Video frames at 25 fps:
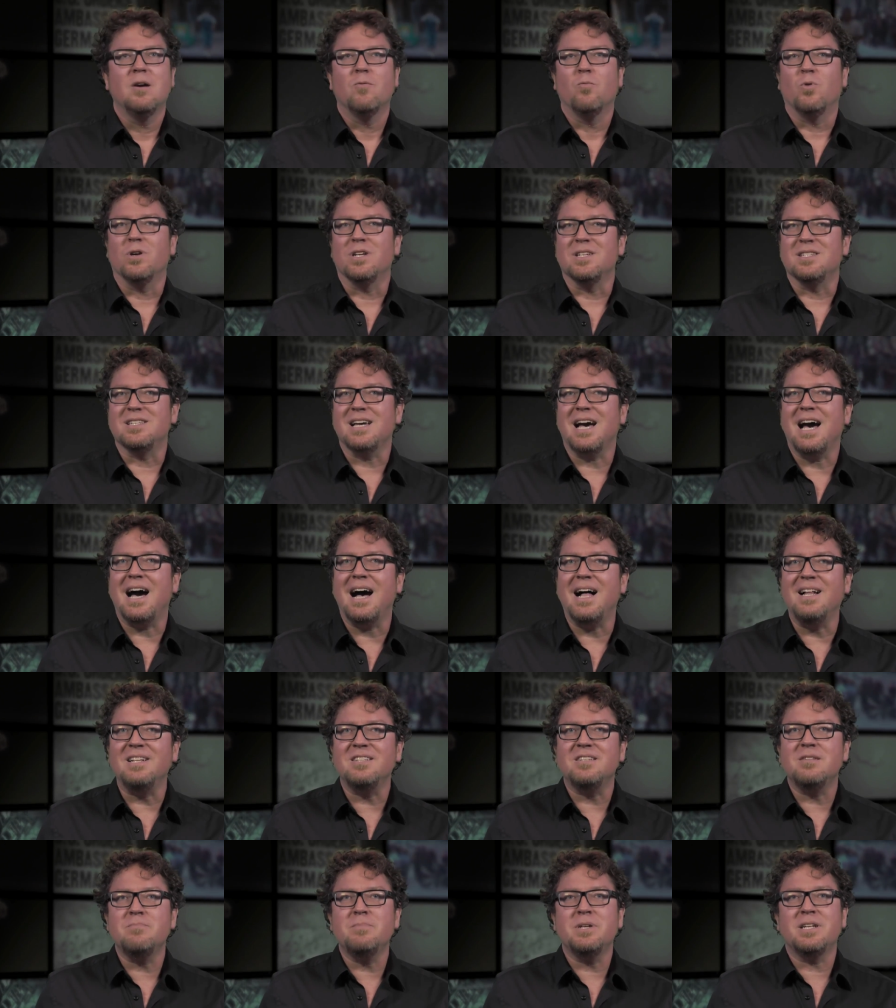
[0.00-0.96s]
what is
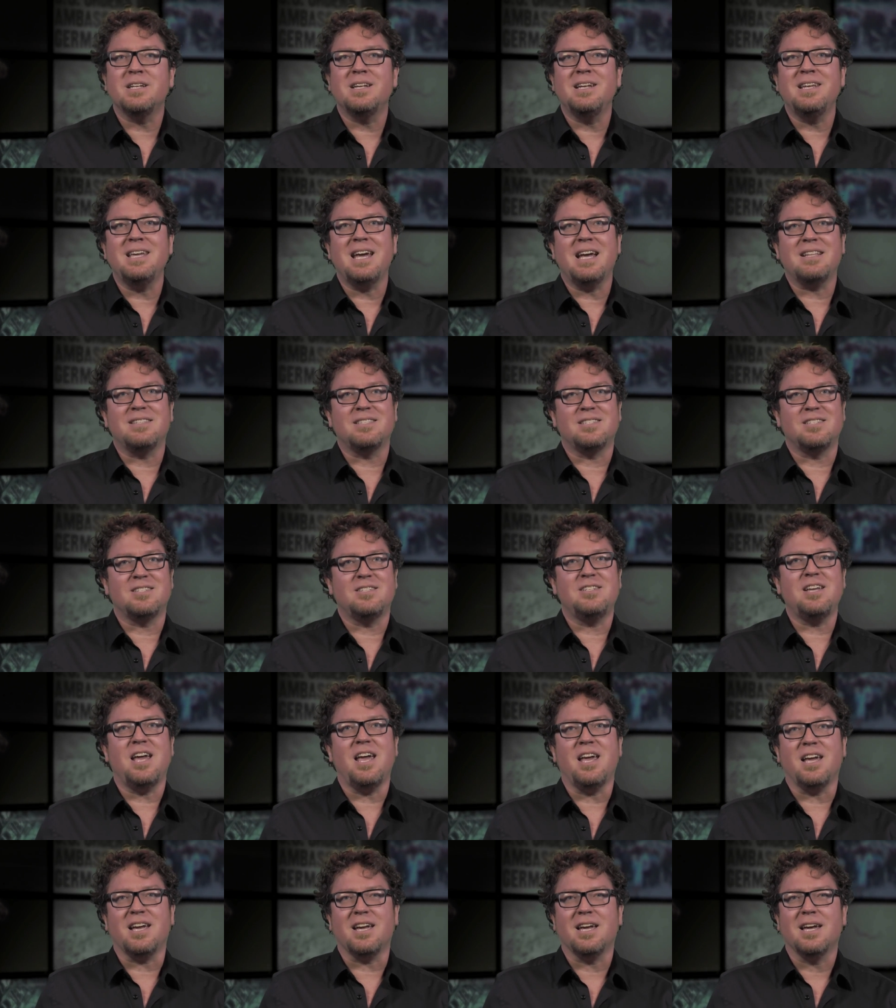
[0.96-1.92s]
ultimately at
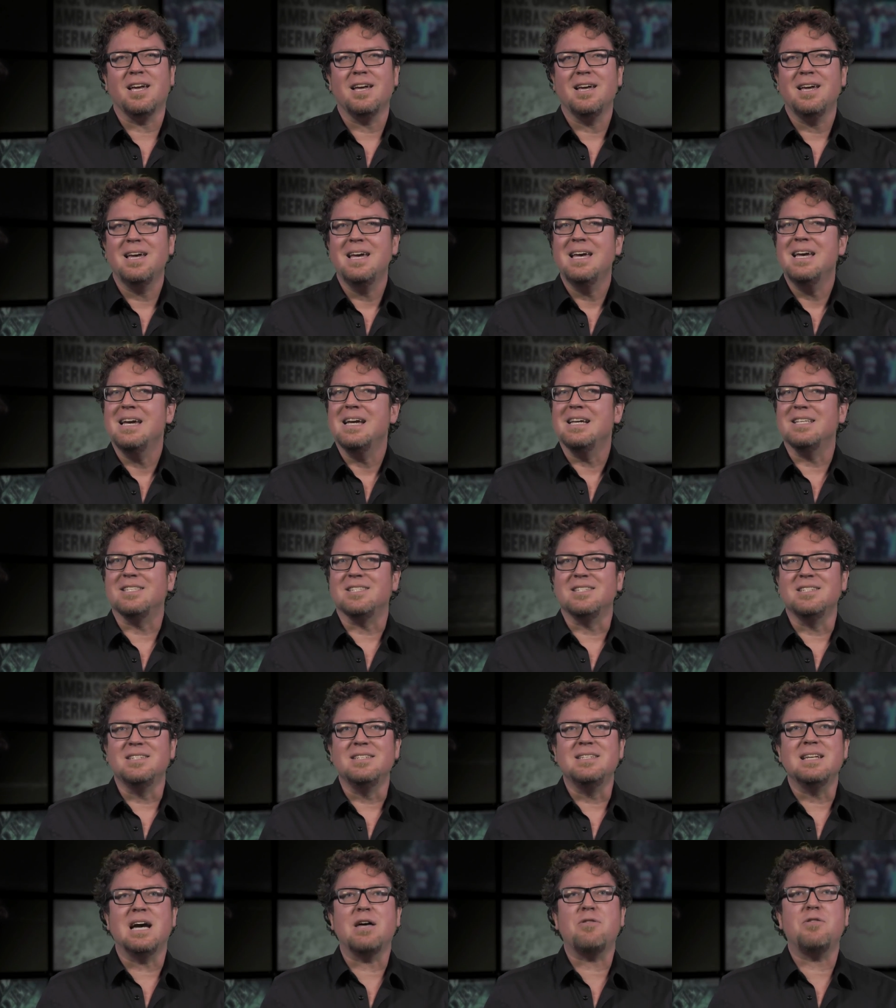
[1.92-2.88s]
stake is
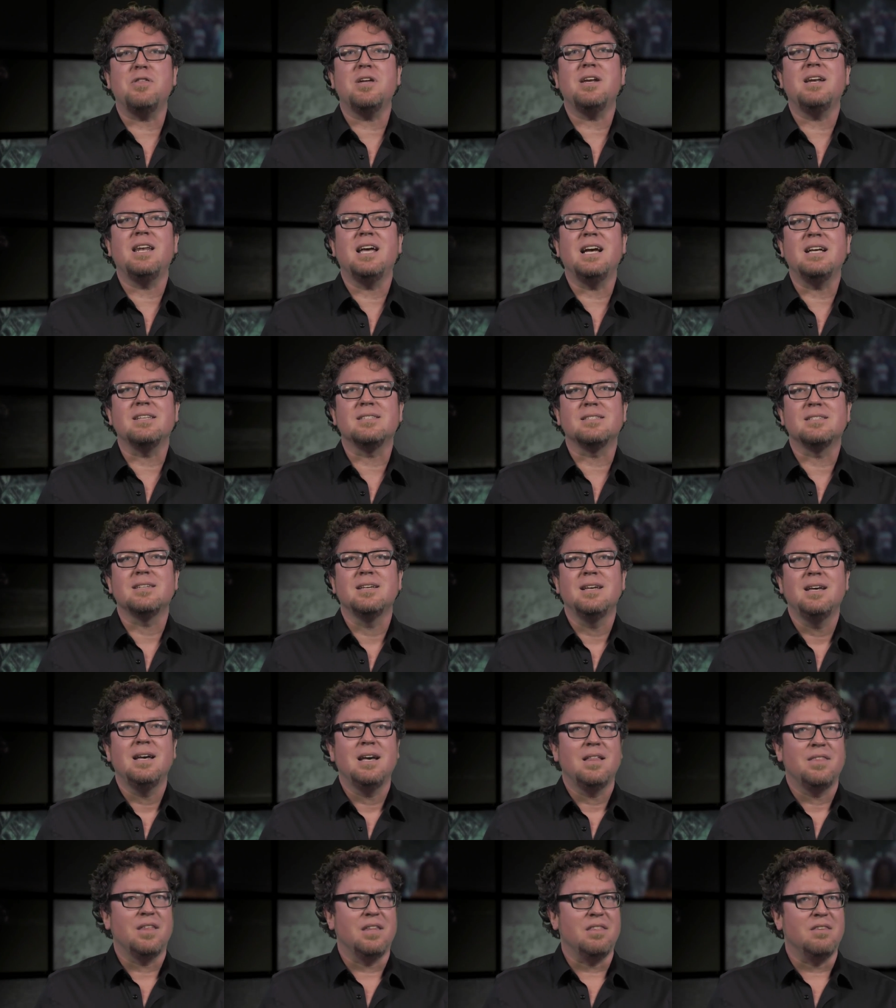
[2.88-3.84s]
nothing less
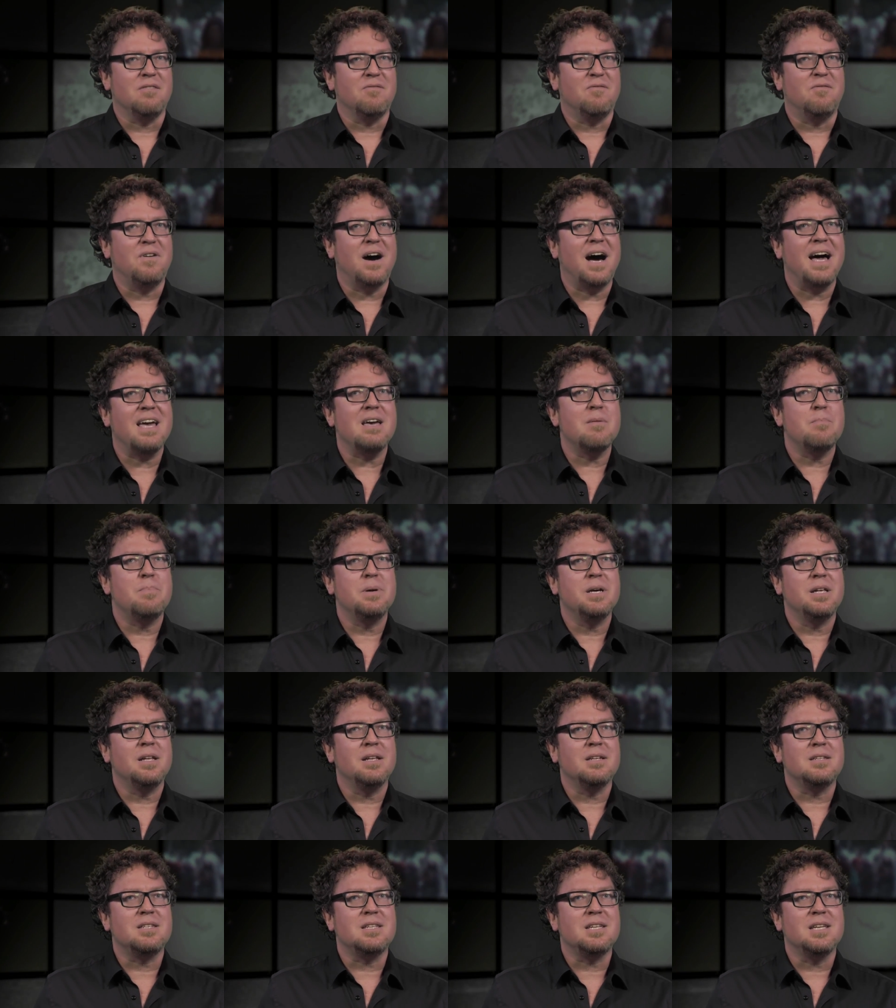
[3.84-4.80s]
than the
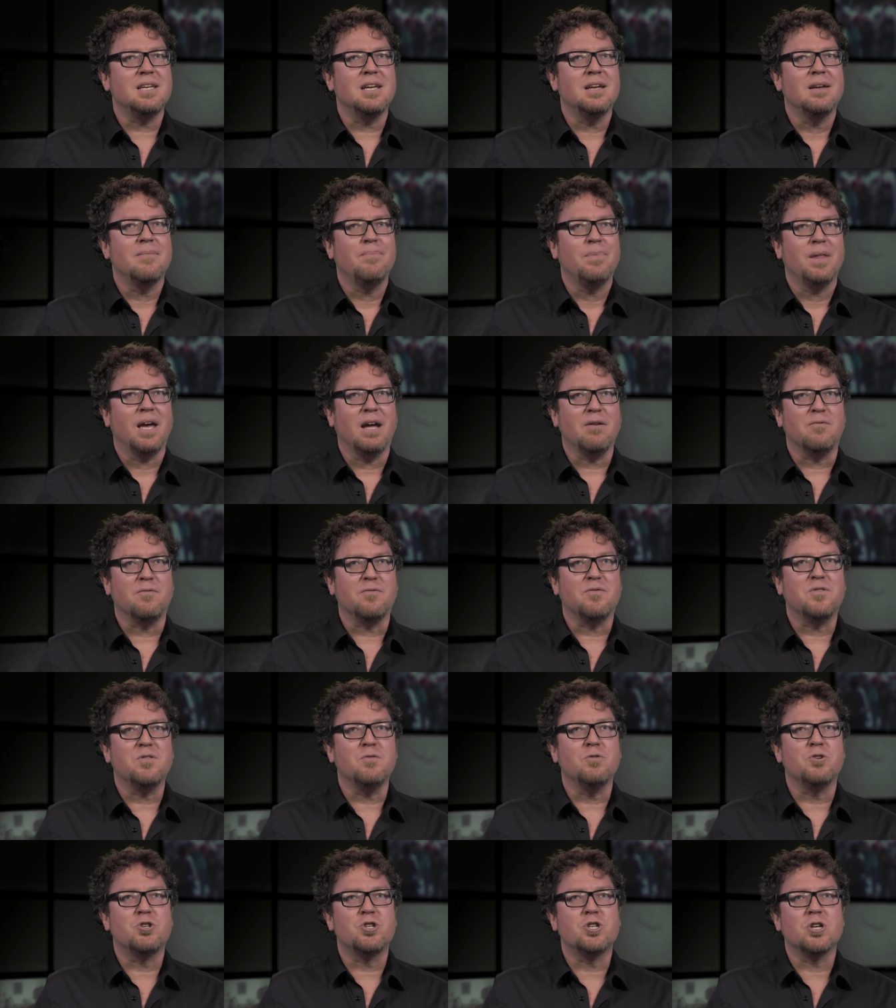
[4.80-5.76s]
viability and
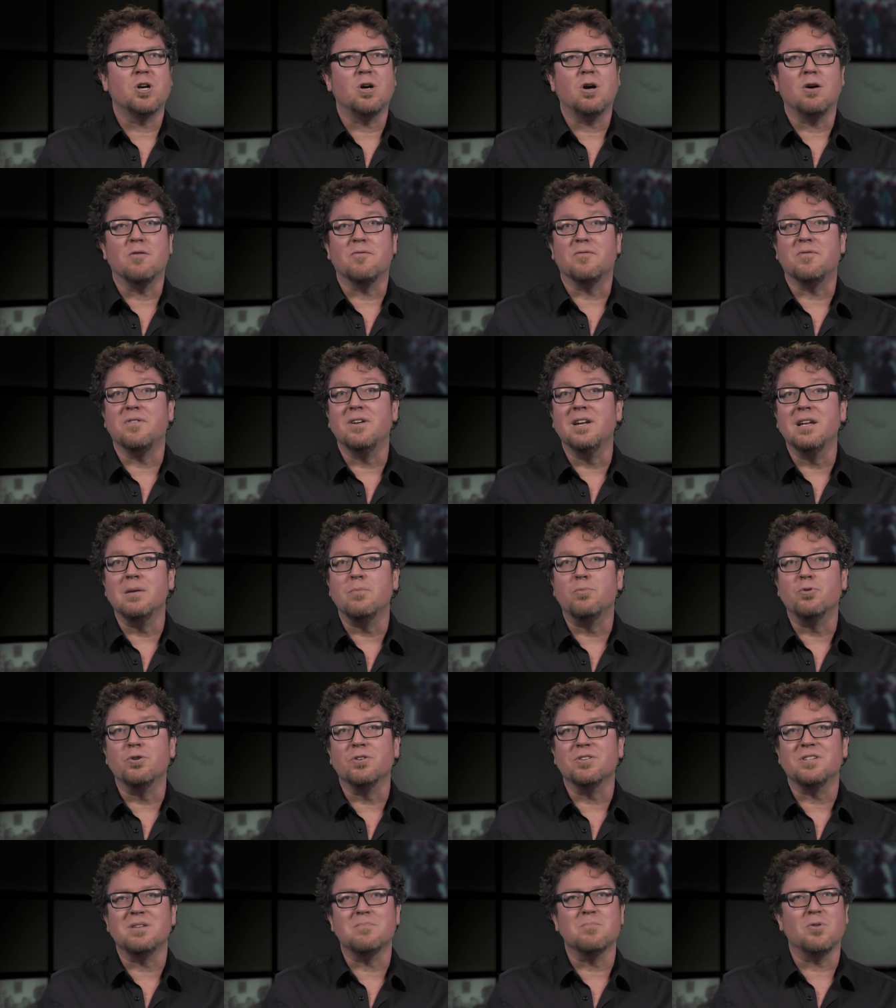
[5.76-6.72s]
future of
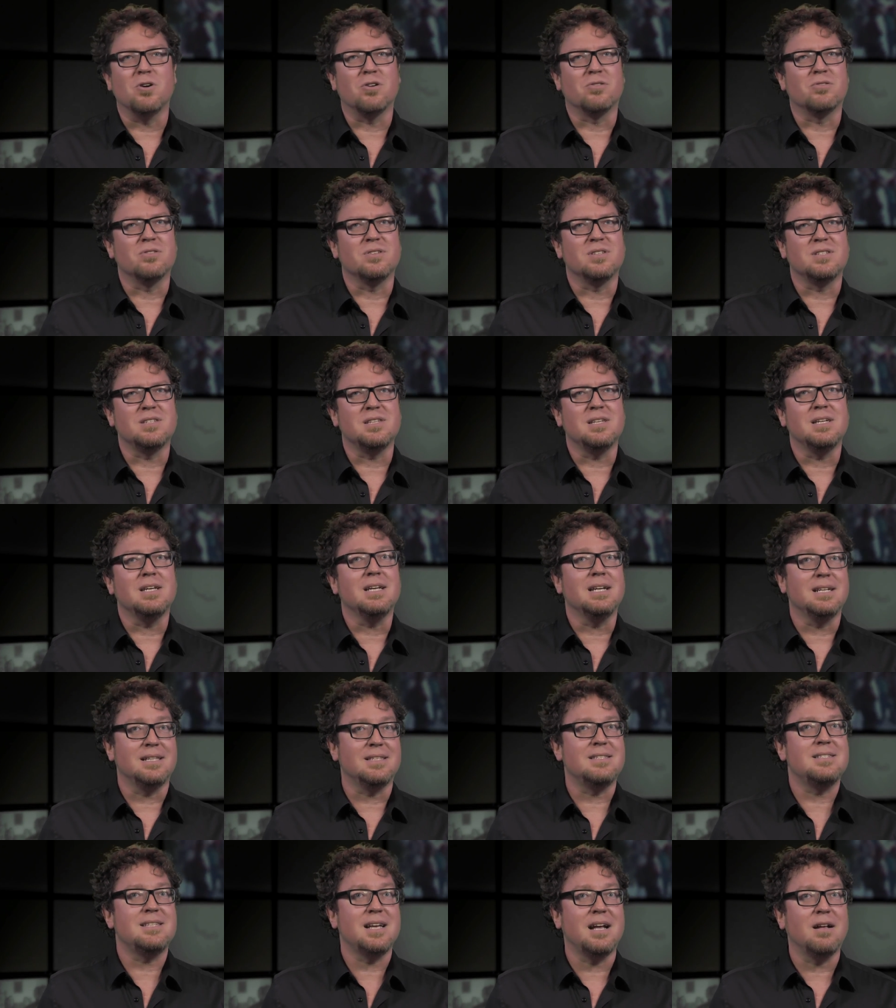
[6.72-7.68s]
liberal democracy
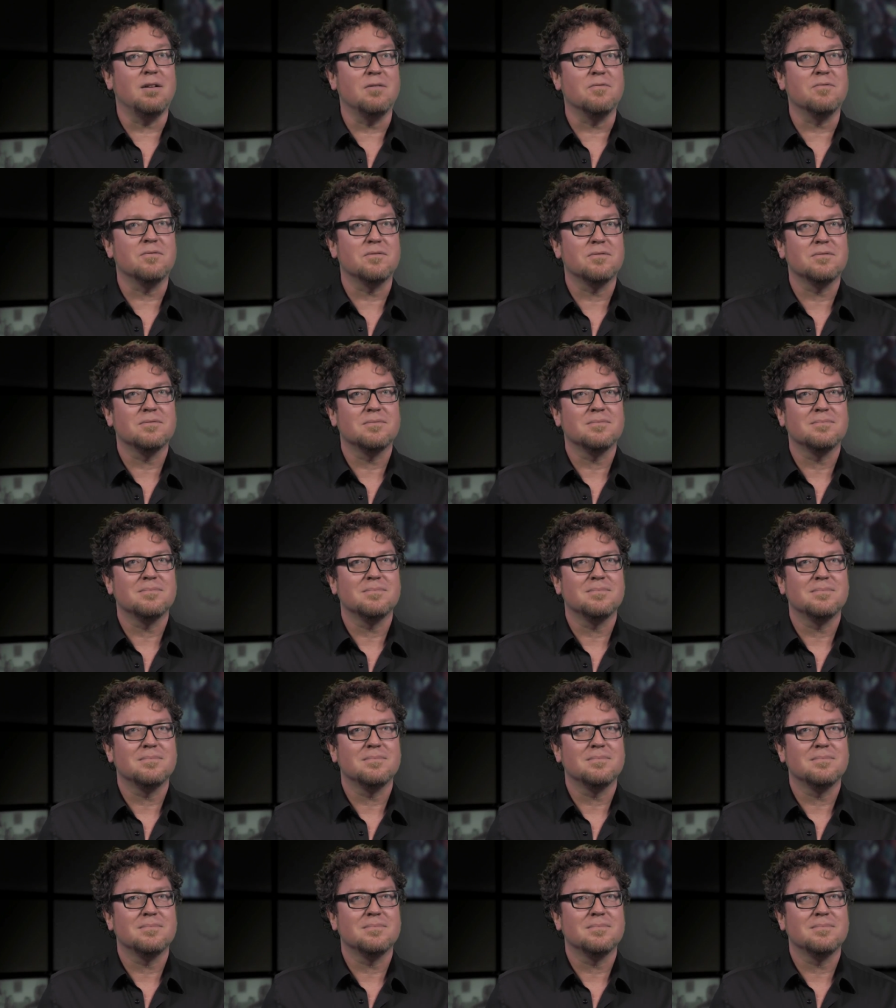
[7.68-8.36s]
itself.